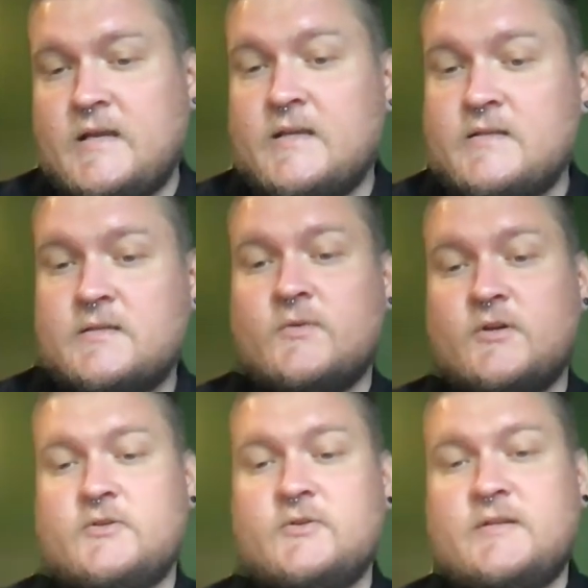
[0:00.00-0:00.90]
is
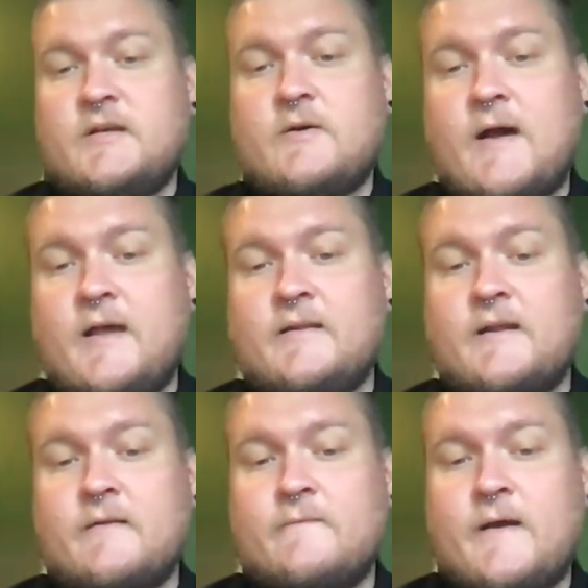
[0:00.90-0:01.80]
similar to a DOI
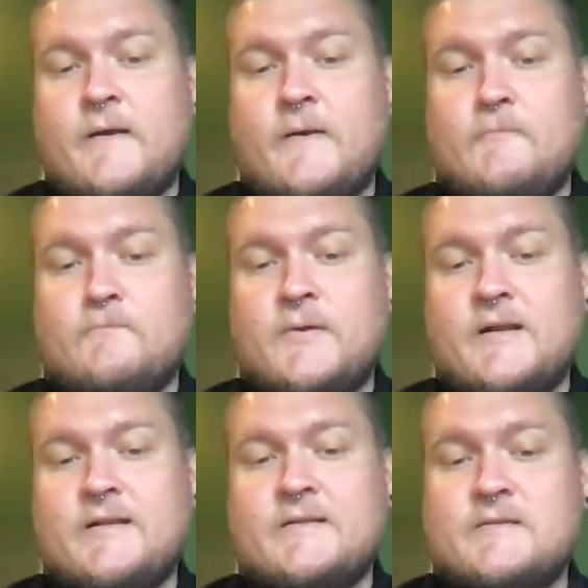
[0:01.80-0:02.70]
identifier,
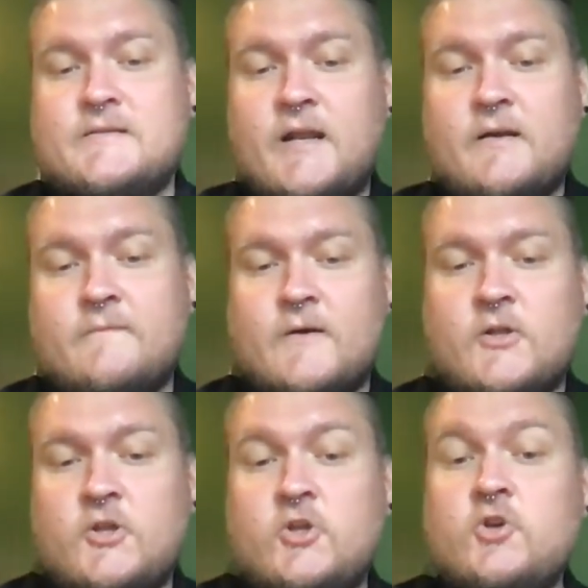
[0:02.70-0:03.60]
but instead of a
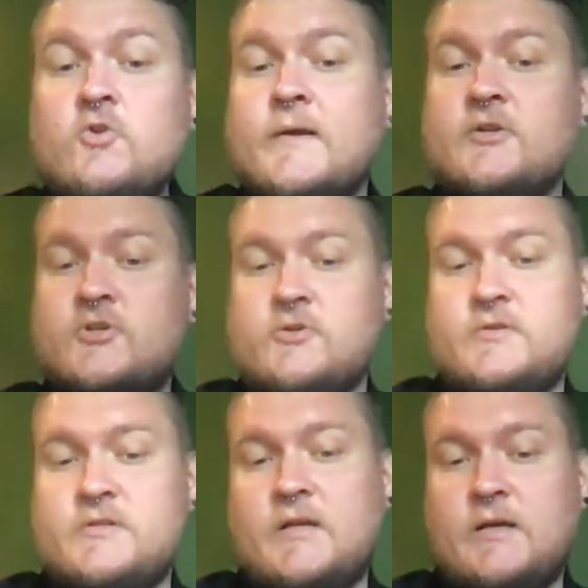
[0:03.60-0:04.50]
human
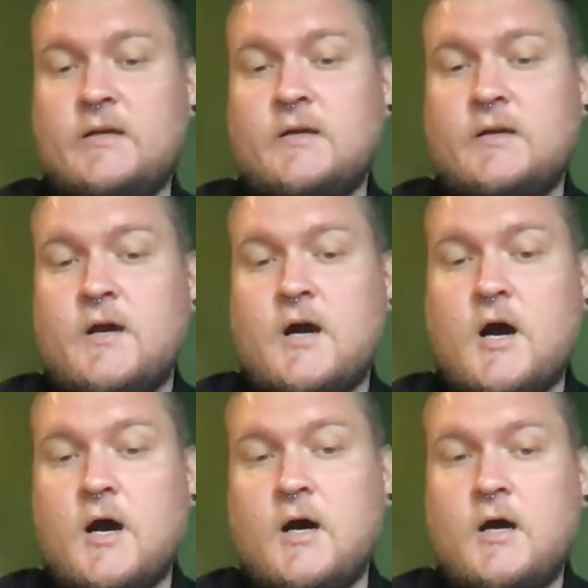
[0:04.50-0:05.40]
choosing
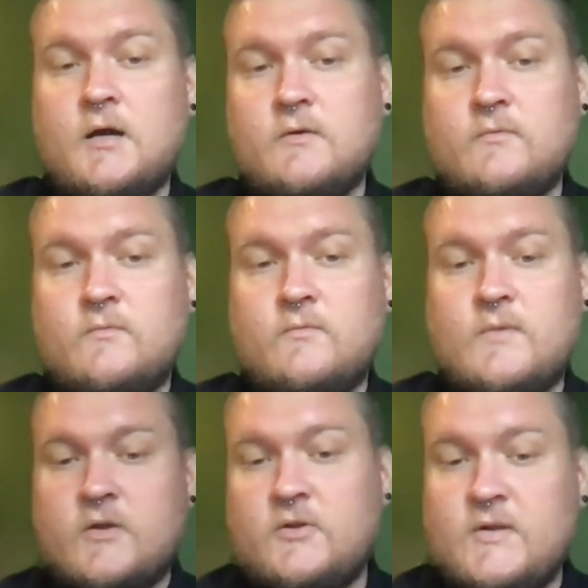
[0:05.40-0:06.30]
a
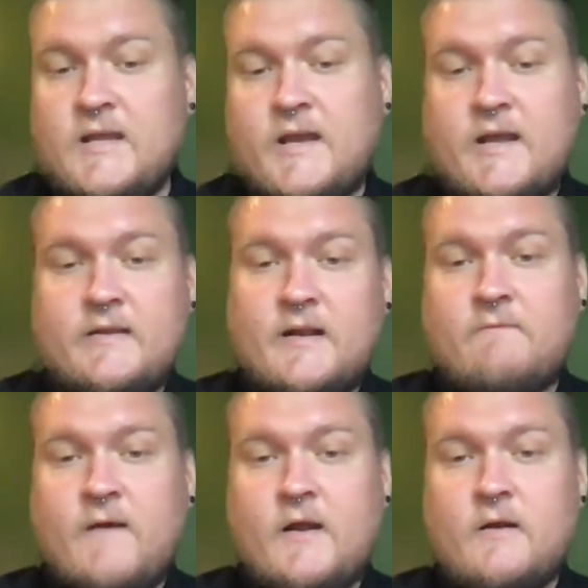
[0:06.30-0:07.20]
unique
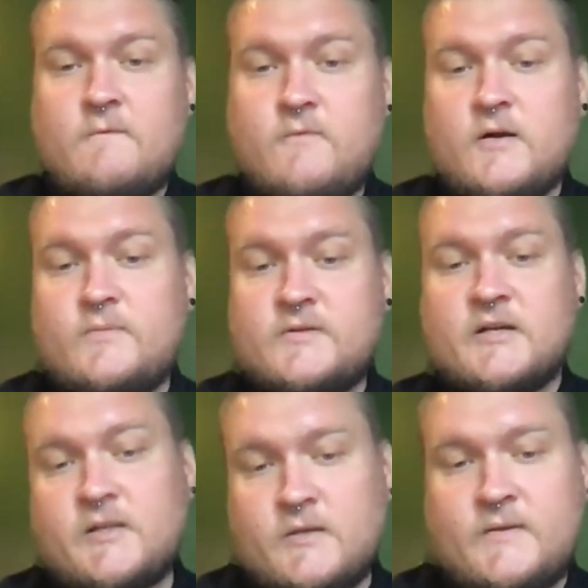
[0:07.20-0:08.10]
identifier for a
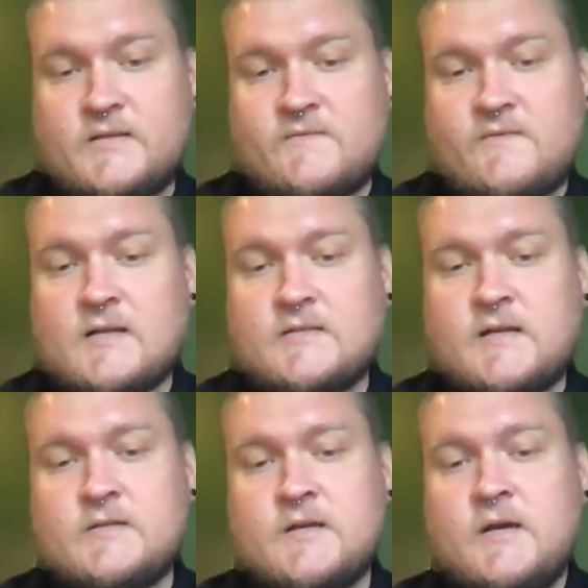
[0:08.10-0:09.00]
particular piece of
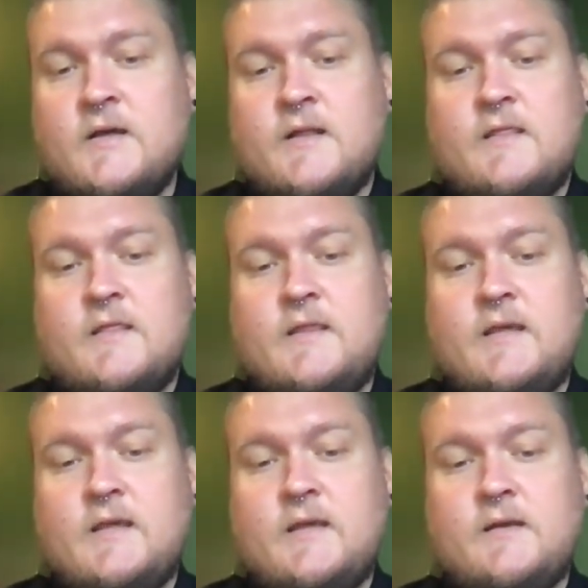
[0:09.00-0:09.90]
content,
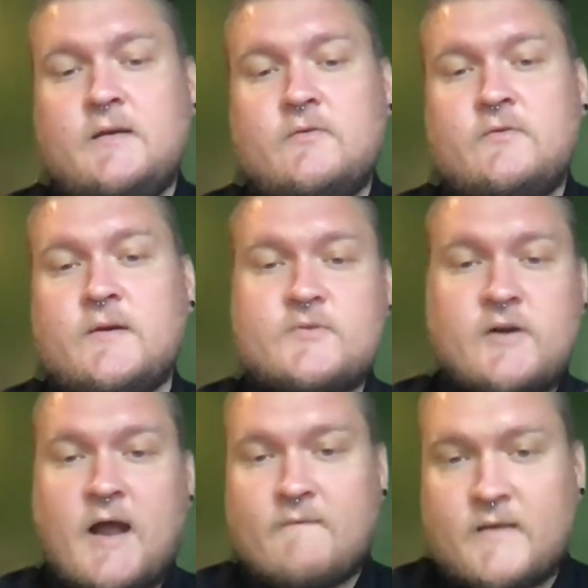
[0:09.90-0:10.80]
the
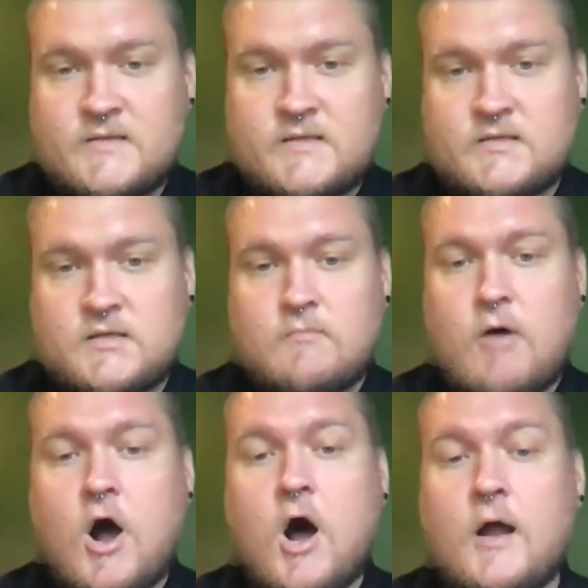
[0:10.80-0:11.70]
cryptographic system
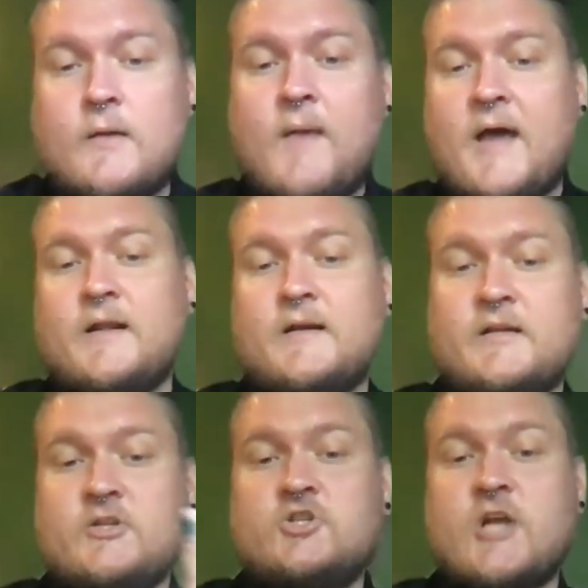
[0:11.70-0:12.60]

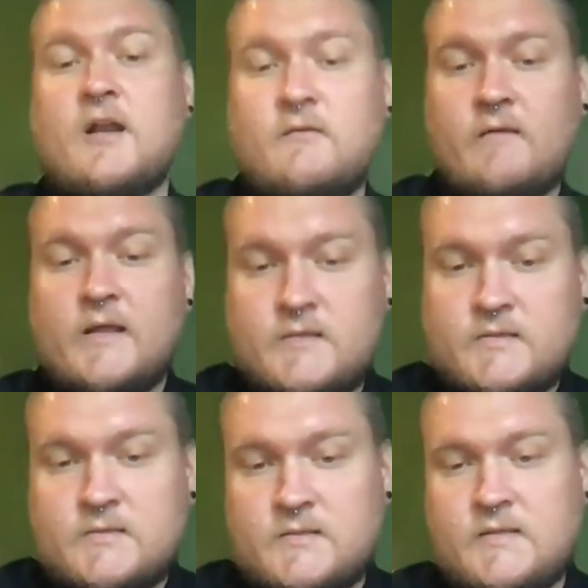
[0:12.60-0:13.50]
automatically
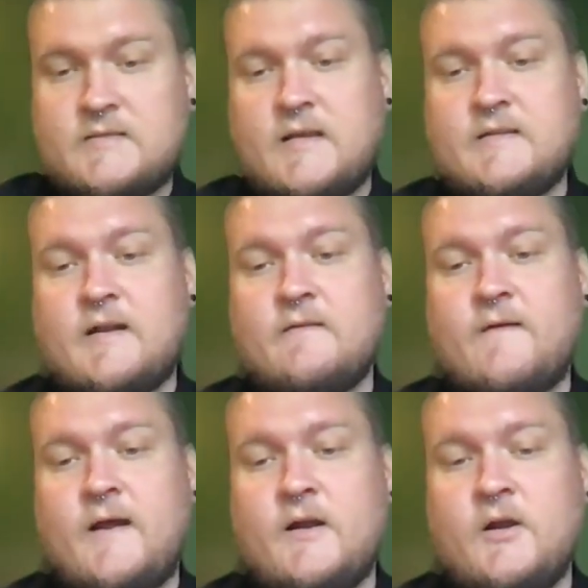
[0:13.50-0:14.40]
generates this
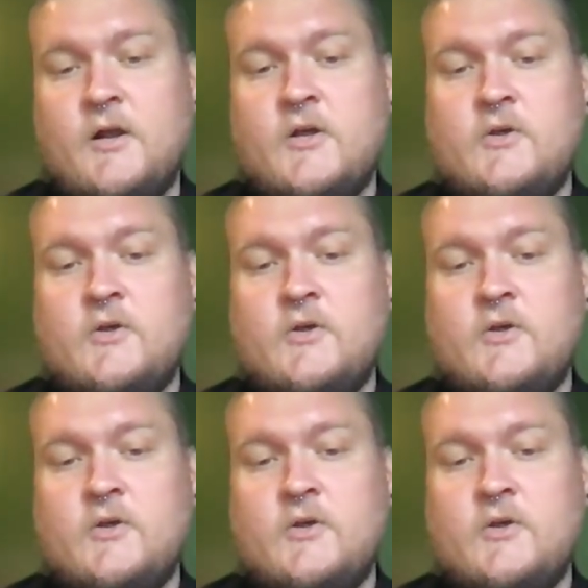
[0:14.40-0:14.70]
identifier